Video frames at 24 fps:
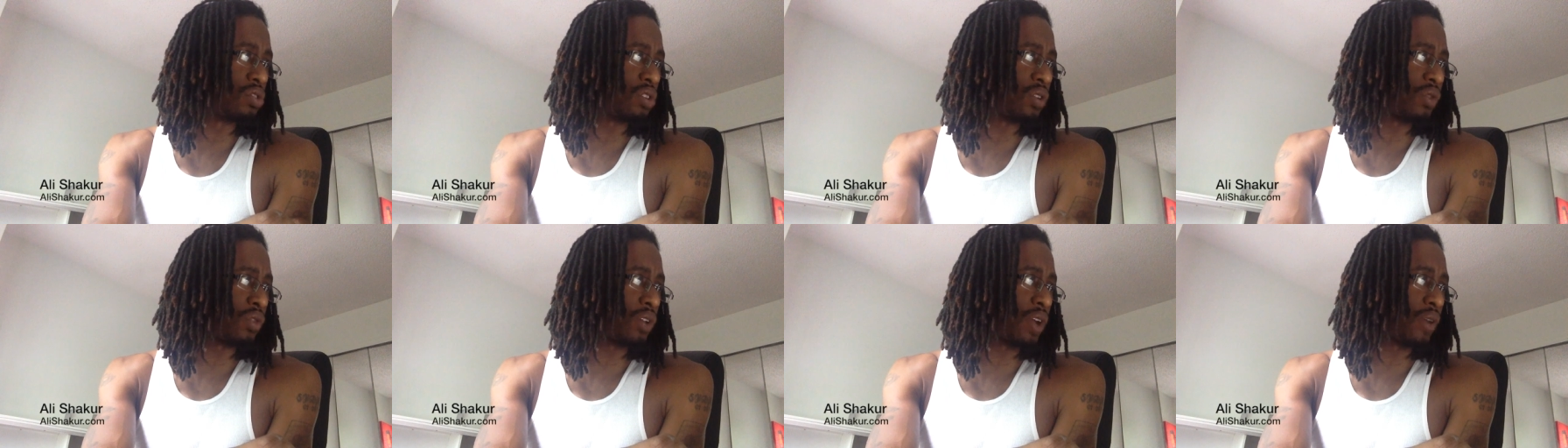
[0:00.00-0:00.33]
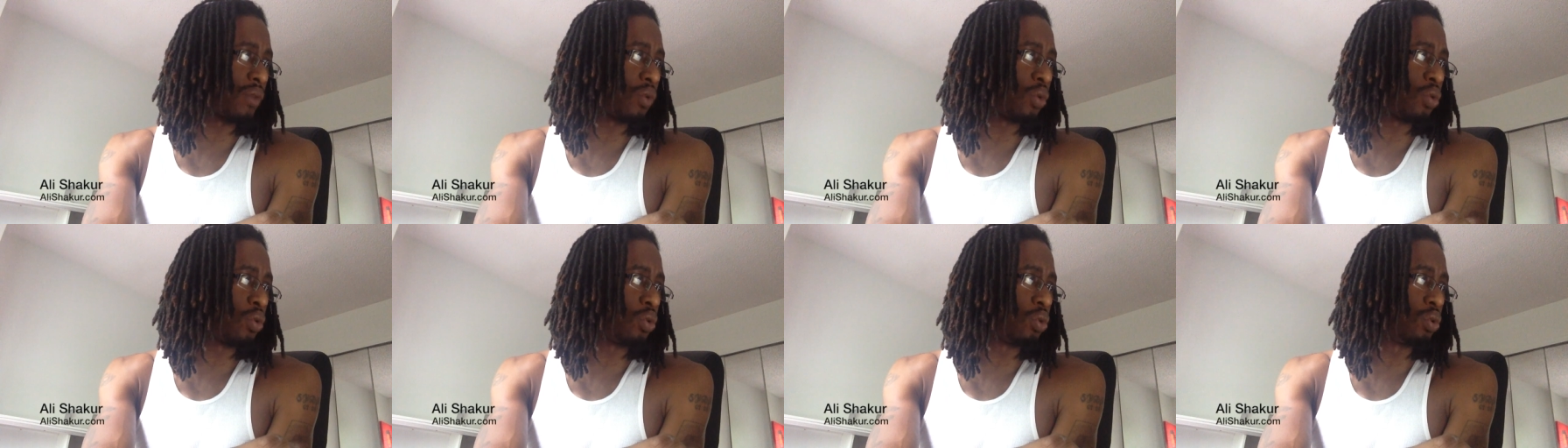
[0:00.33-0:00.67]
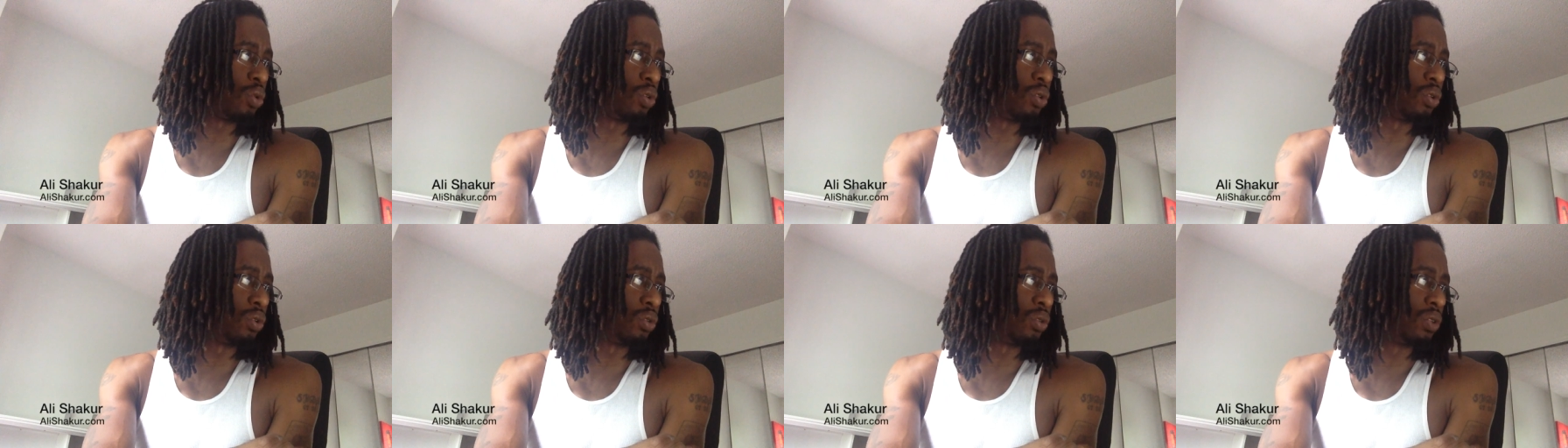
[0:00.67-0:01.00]
So if you have a
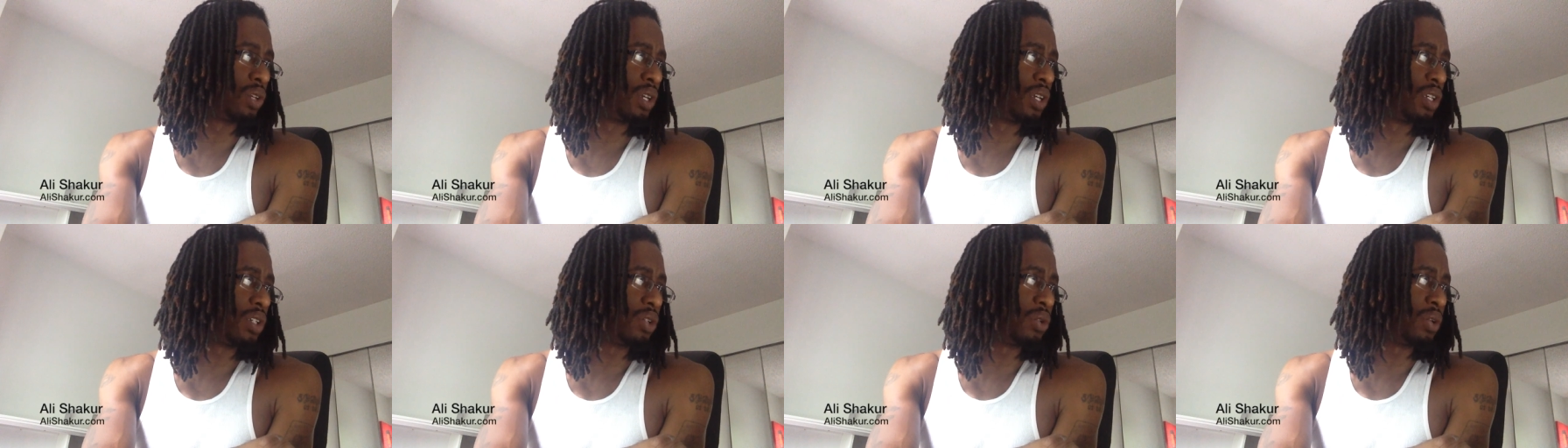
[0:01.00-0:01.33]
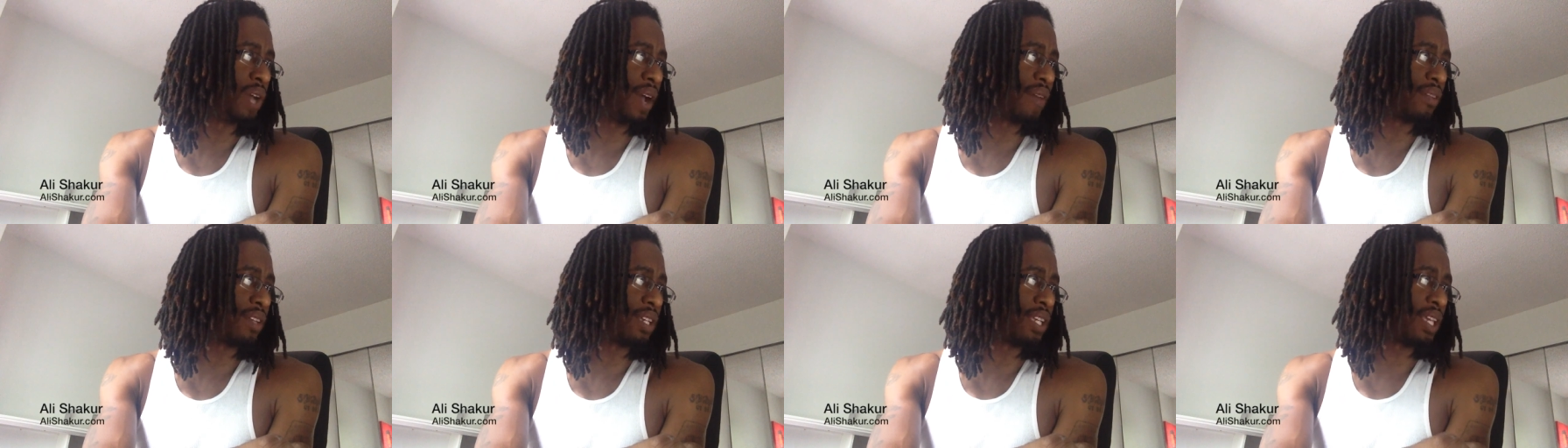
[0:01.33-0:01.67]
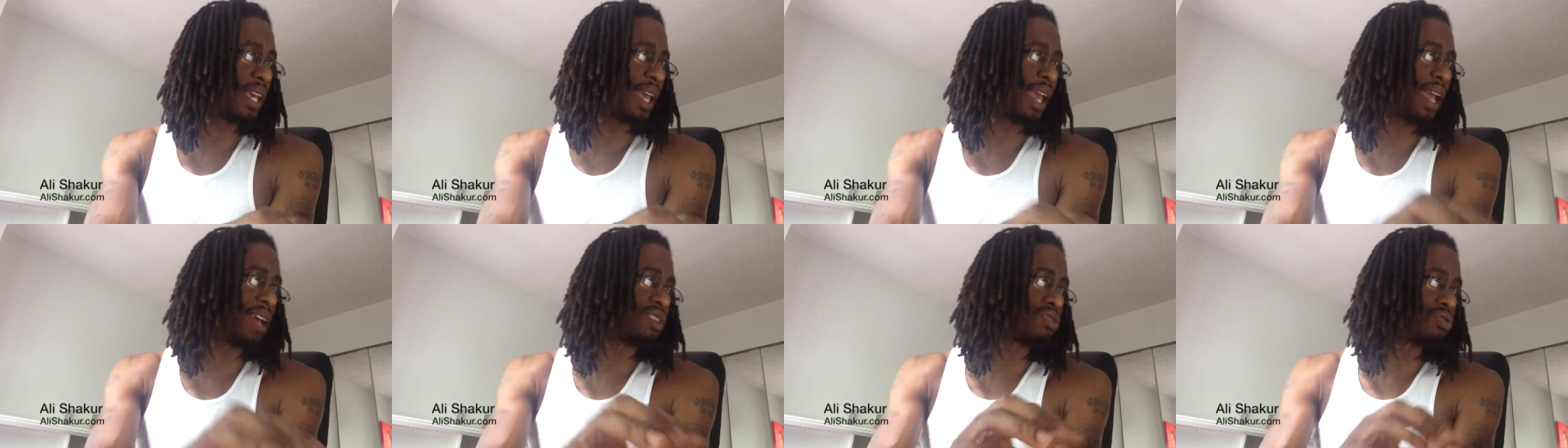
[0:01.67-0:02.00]
Hulu, you'd have to
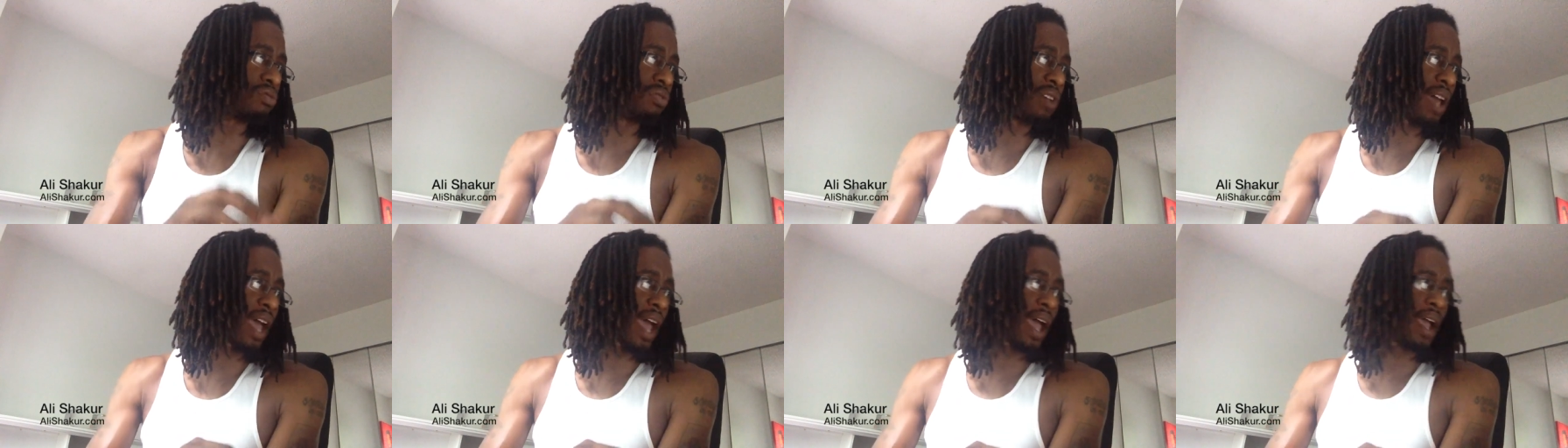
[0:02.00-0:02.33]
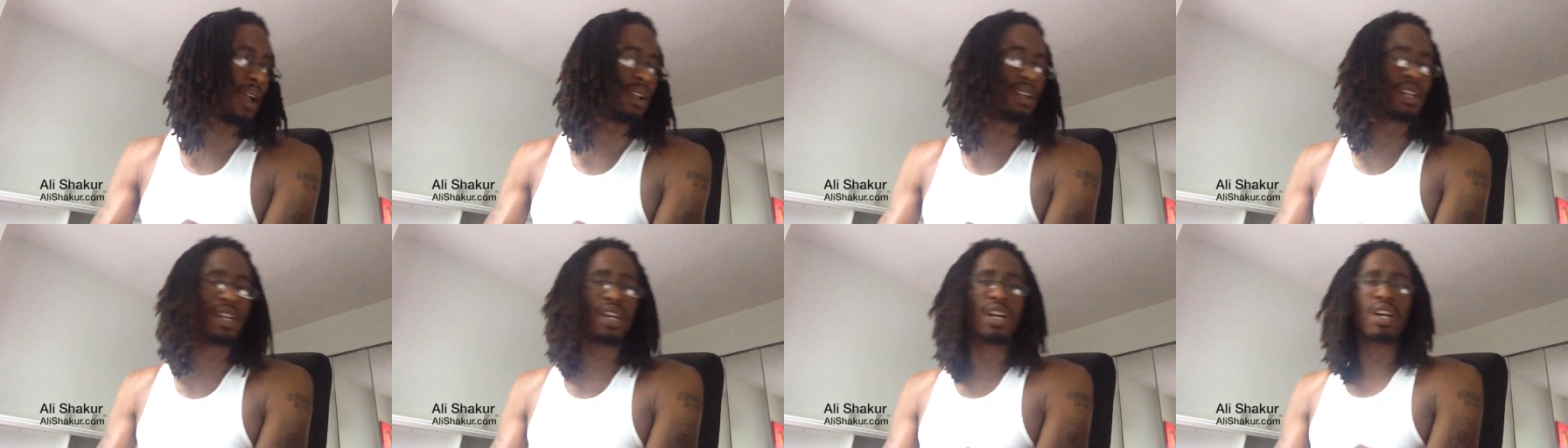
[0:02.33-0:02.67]
cancel that.